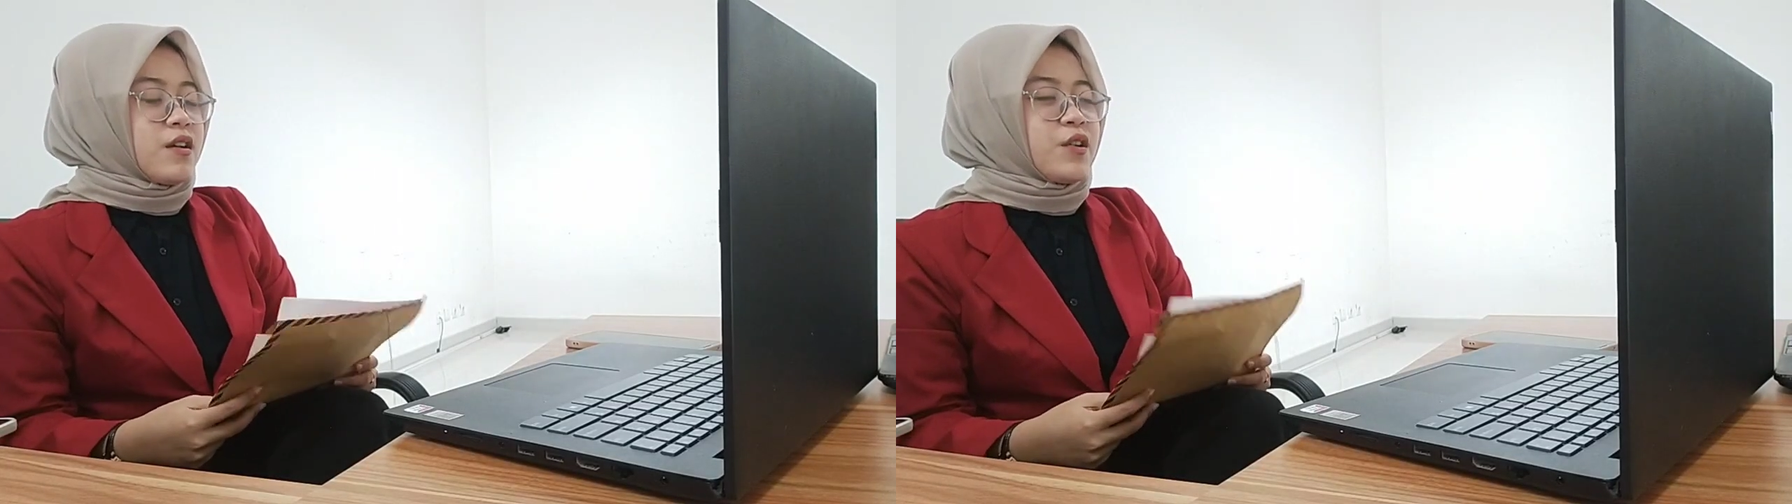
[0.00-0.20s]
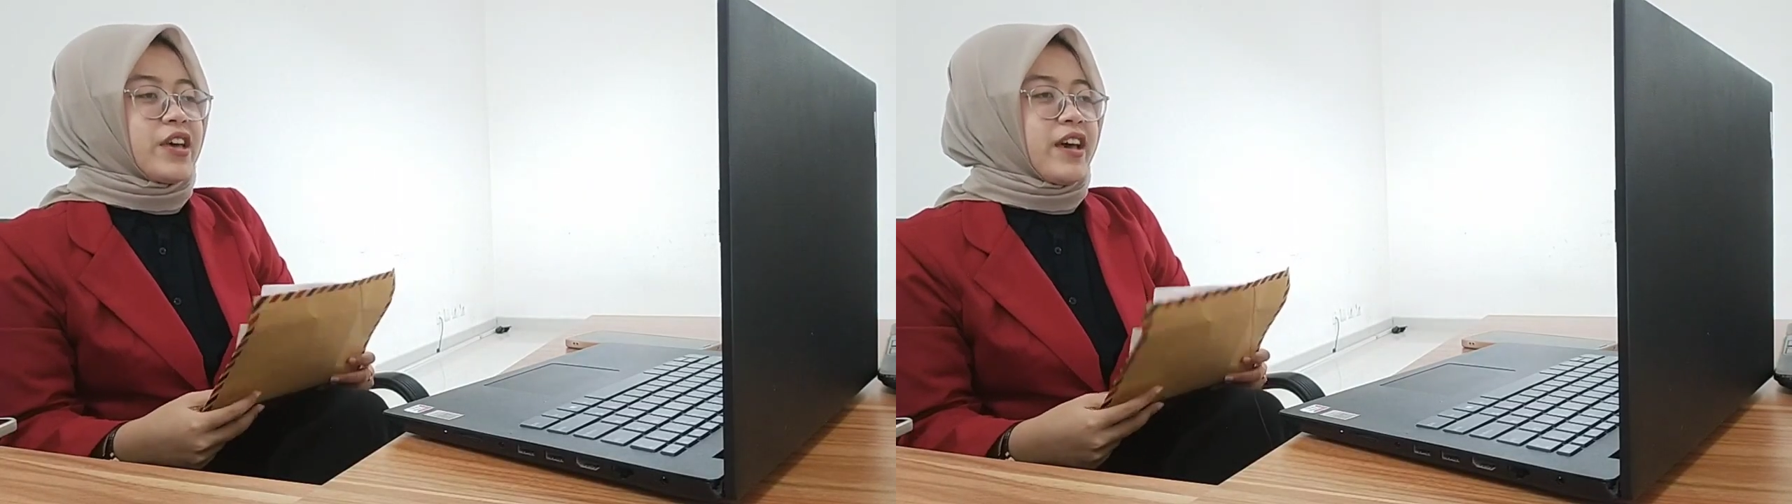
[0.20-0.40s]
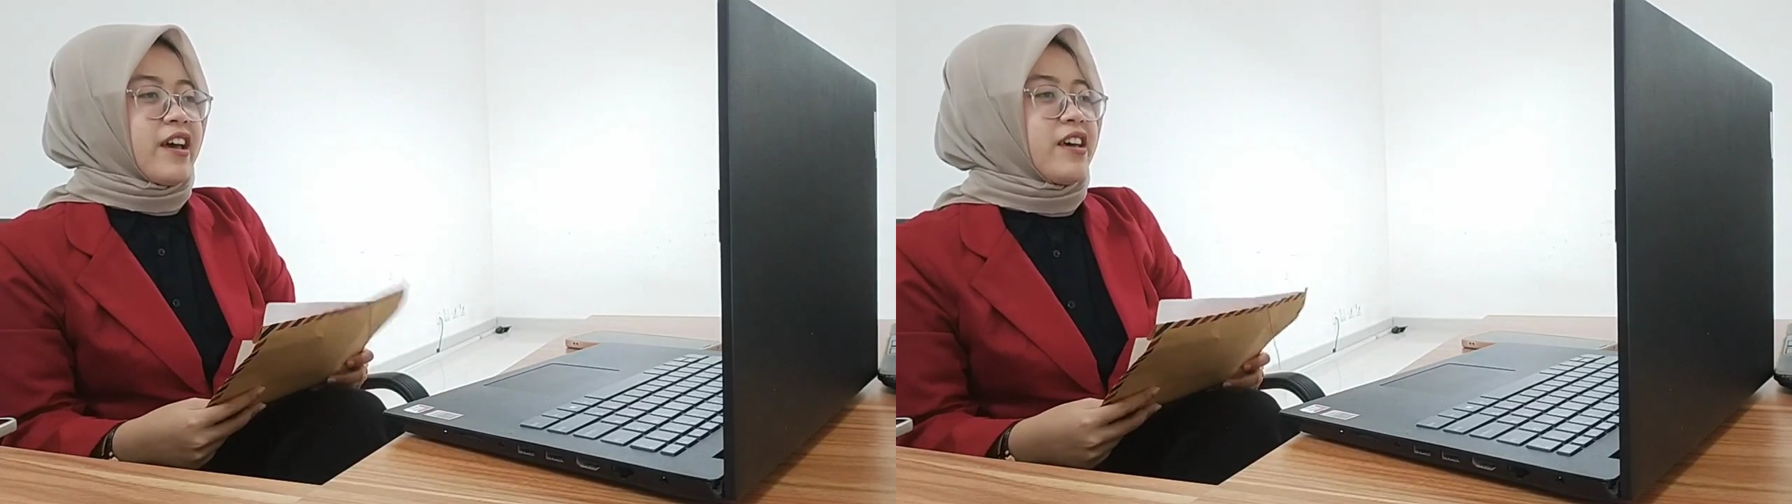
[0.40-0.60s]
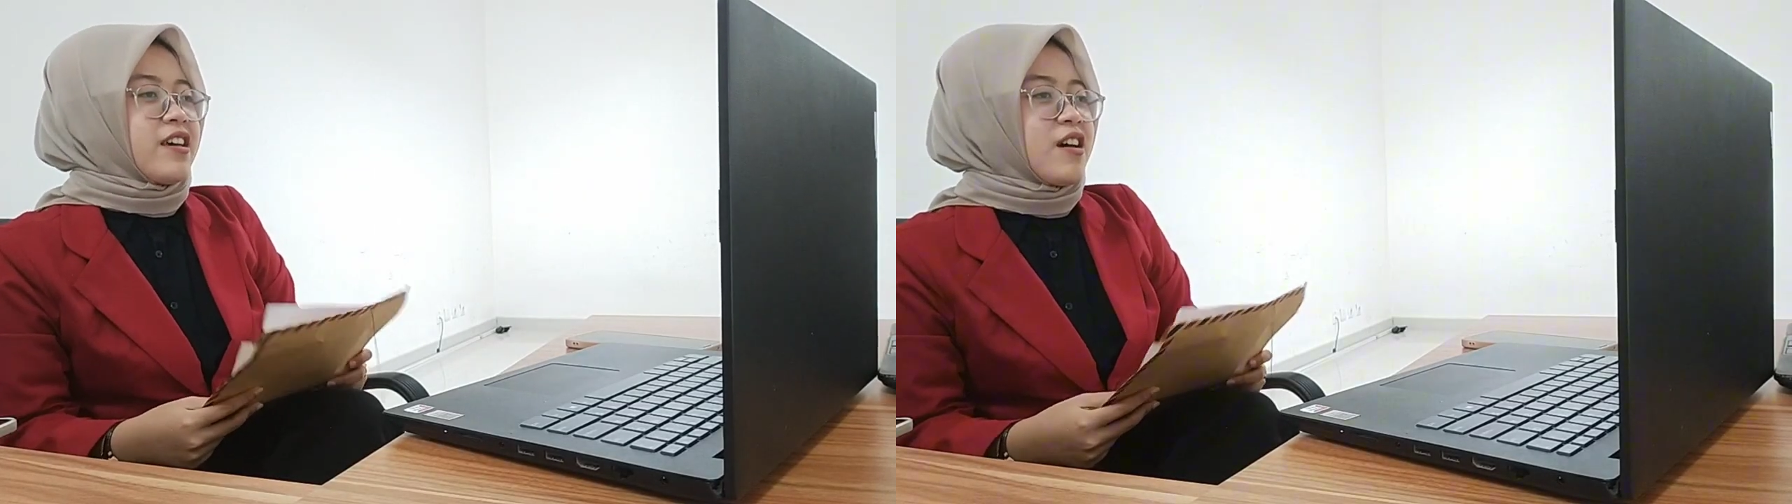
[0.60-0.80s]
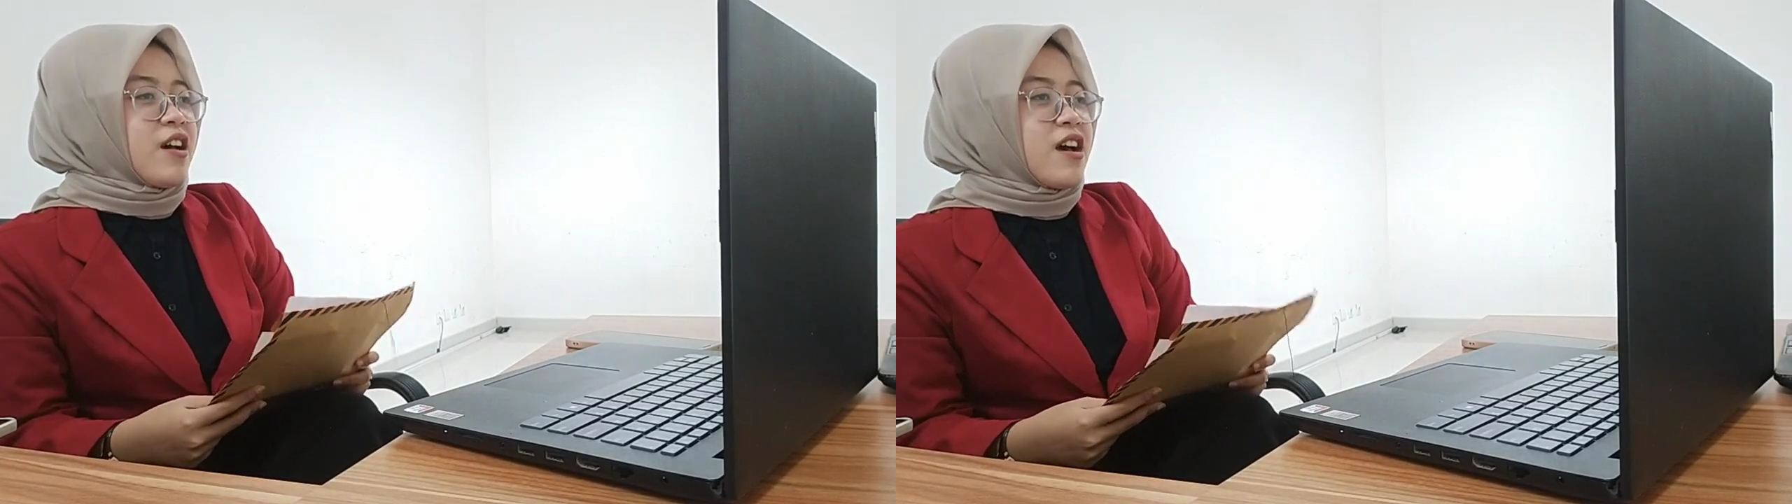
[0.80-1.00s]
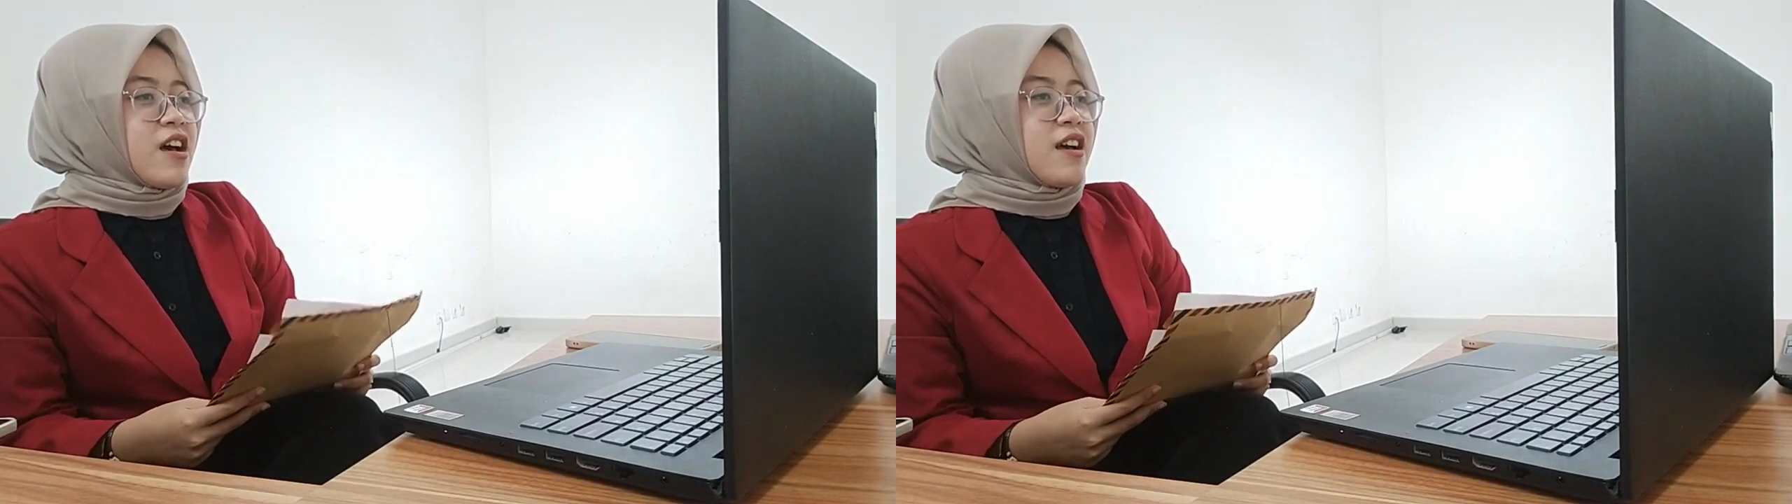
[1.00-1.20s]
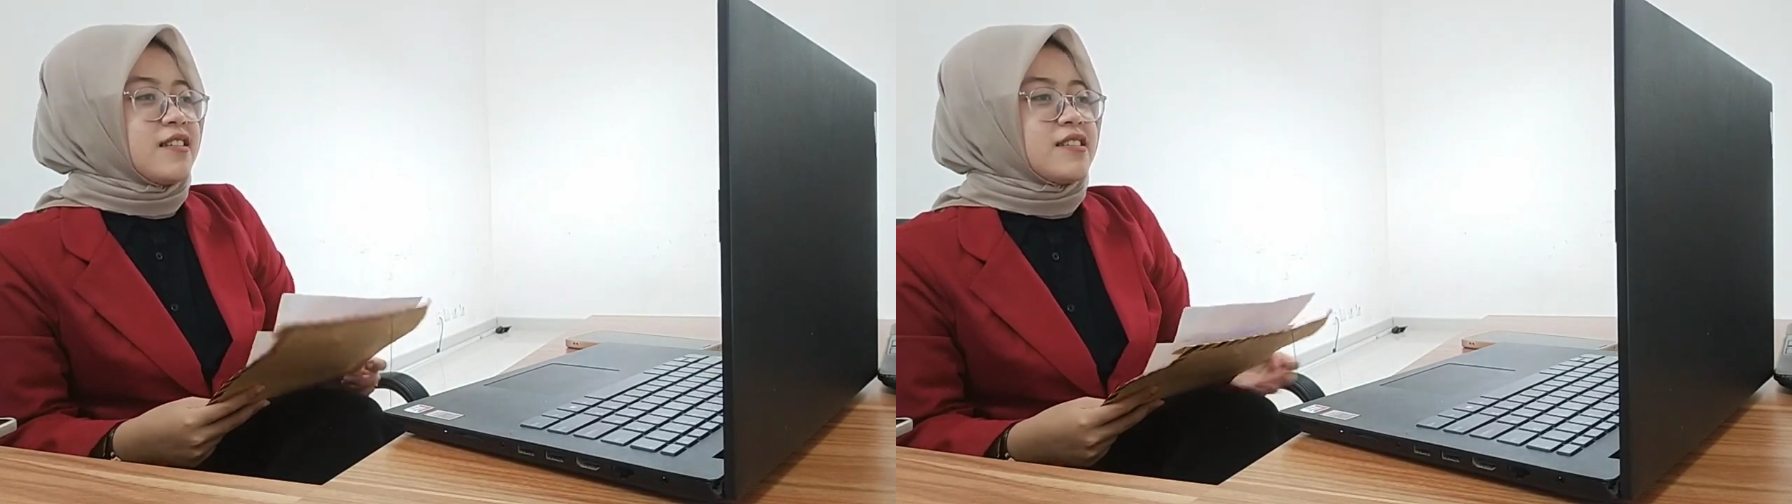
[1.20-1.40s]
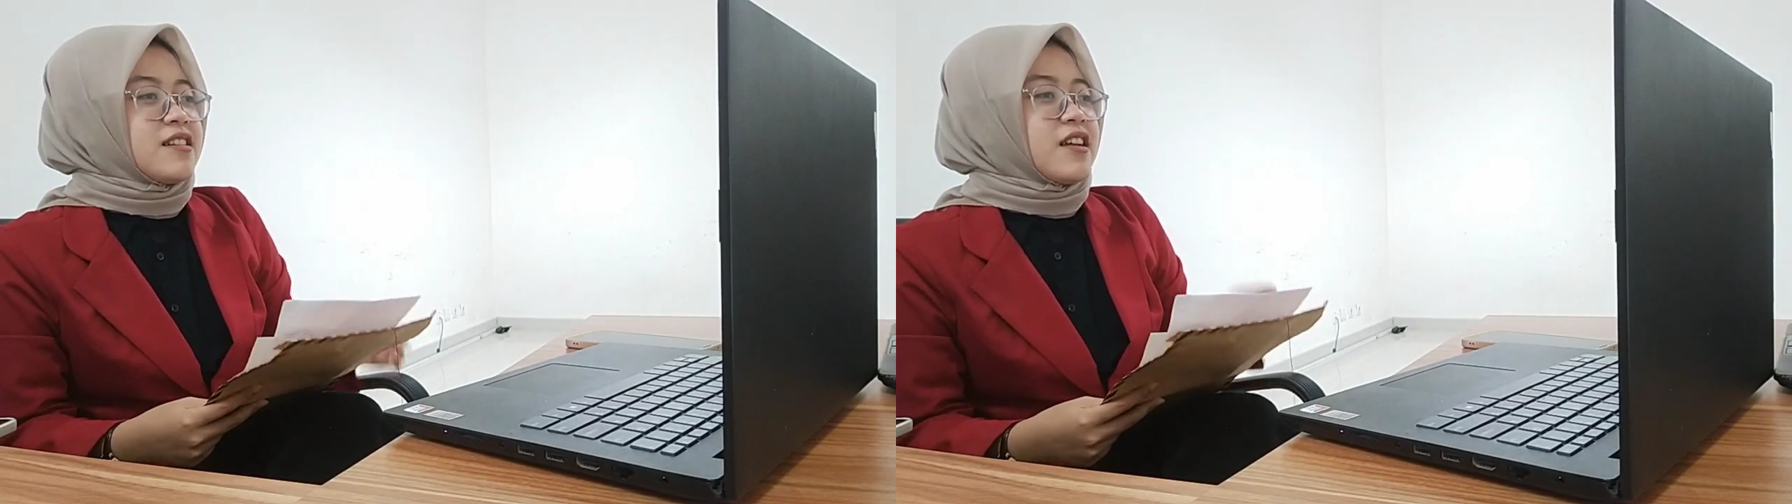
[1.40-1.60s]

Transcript: Okay, as